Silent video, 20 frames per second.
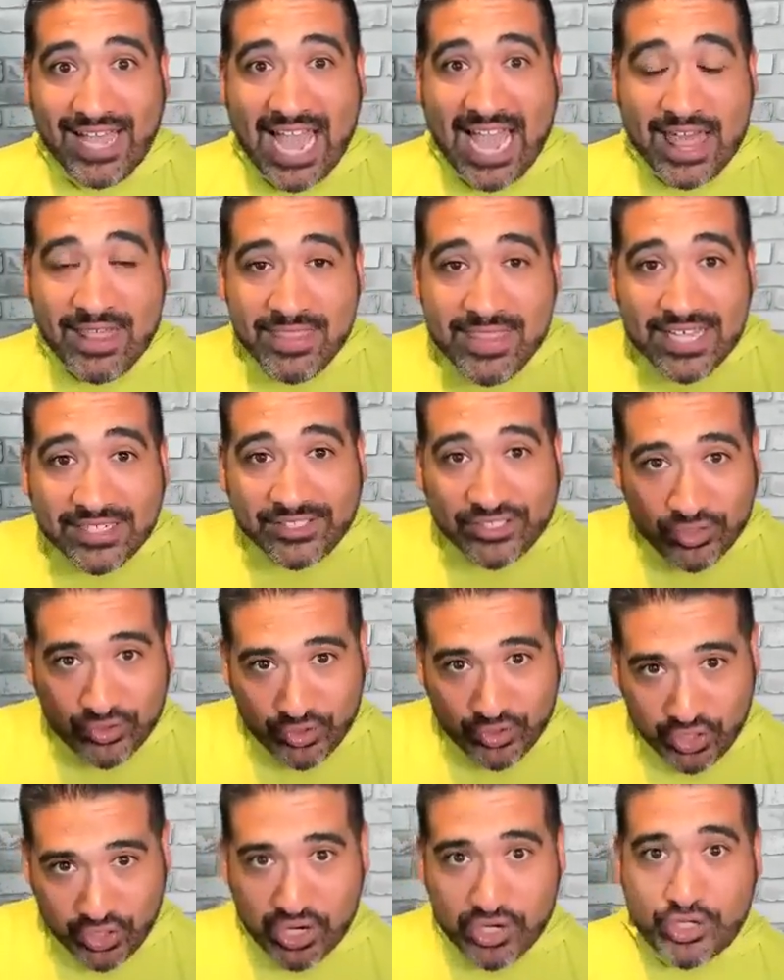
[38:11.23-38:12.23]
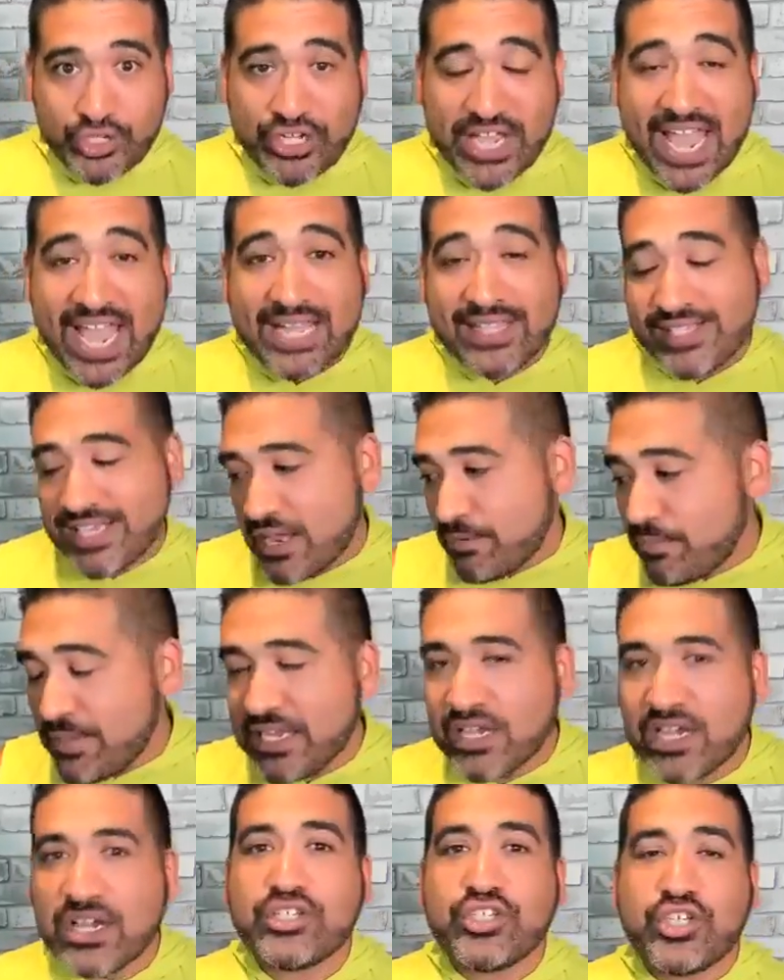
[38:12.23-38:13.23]
And this is your chance. And
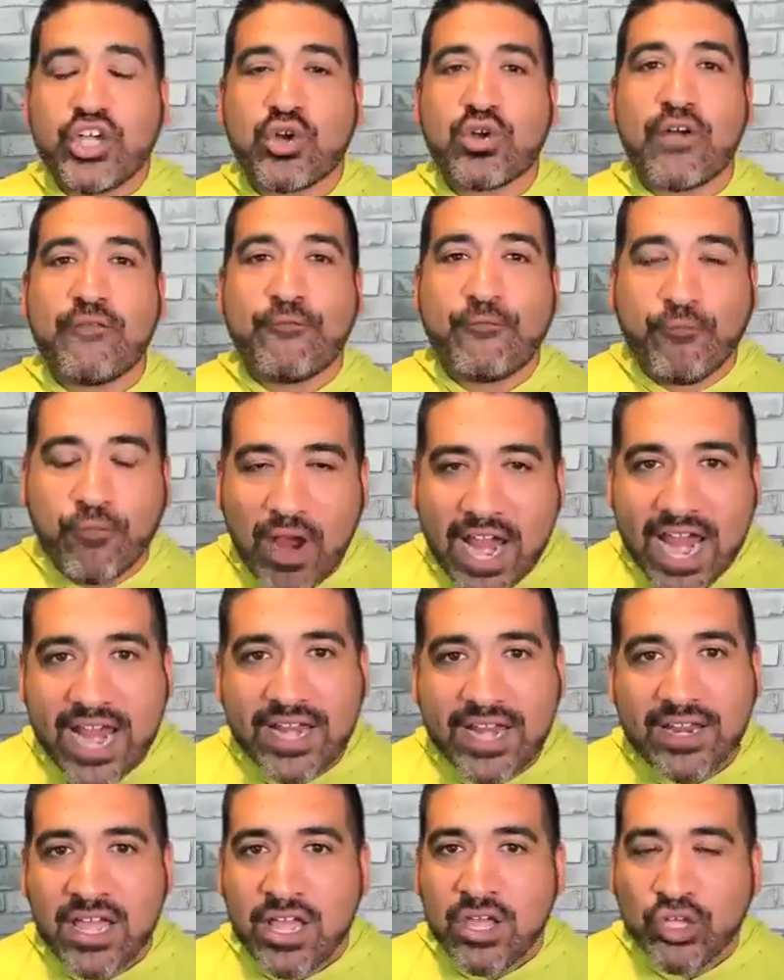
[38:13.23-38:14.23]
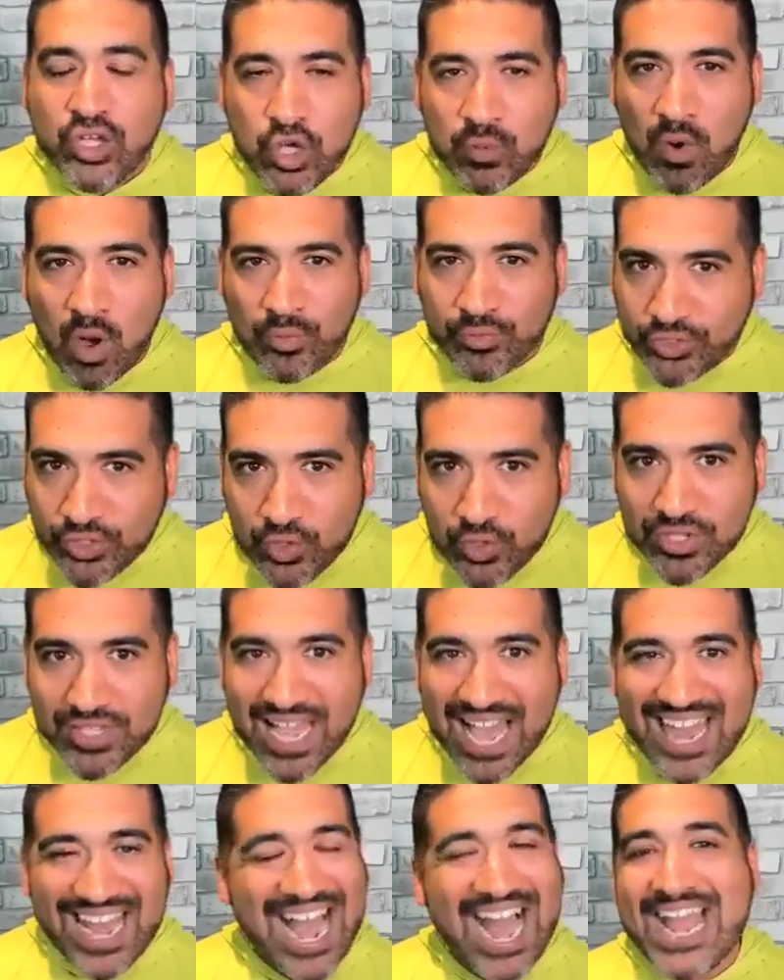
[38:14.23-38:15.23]
because you're afraid you won't do
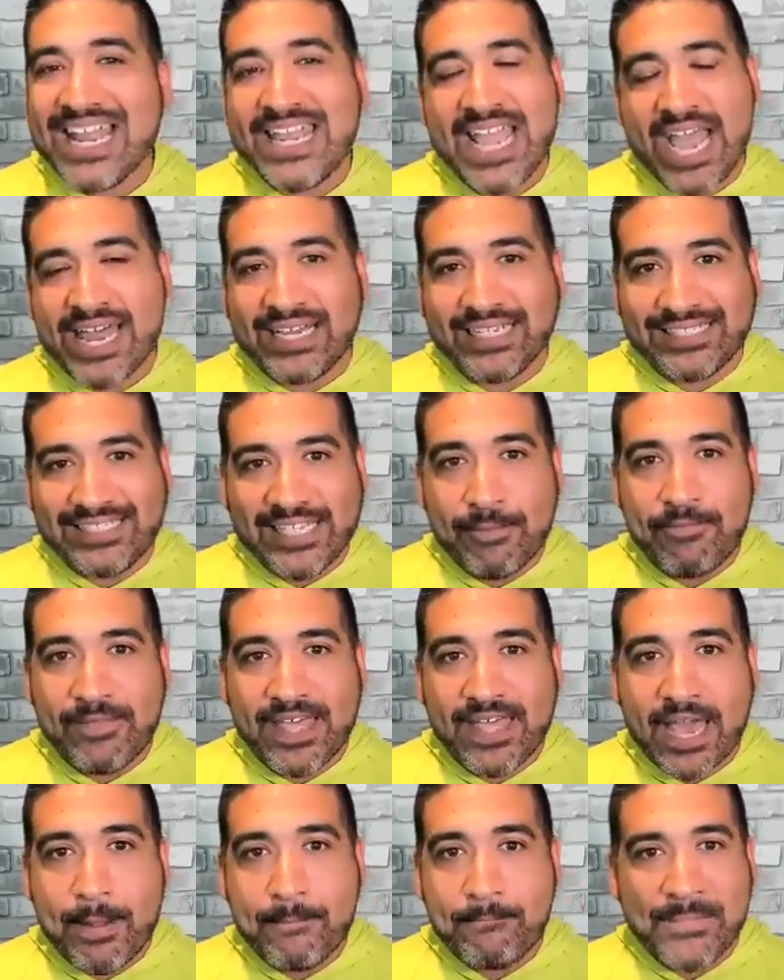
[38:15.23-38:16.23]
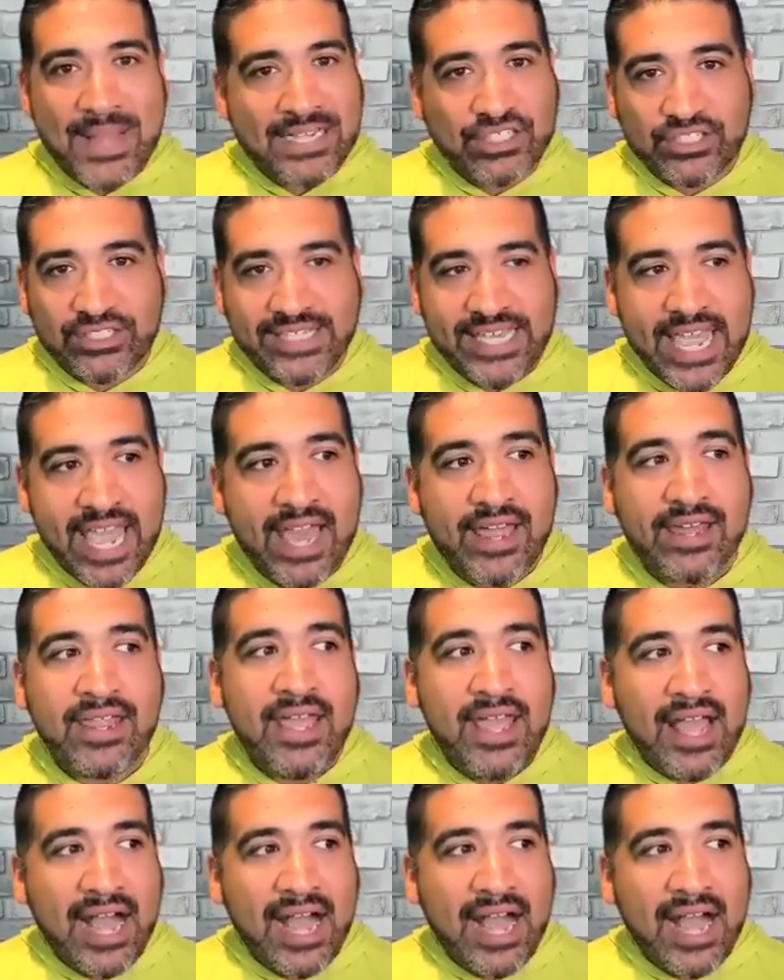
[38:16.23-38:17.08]
that, I can't accept that. I just can't.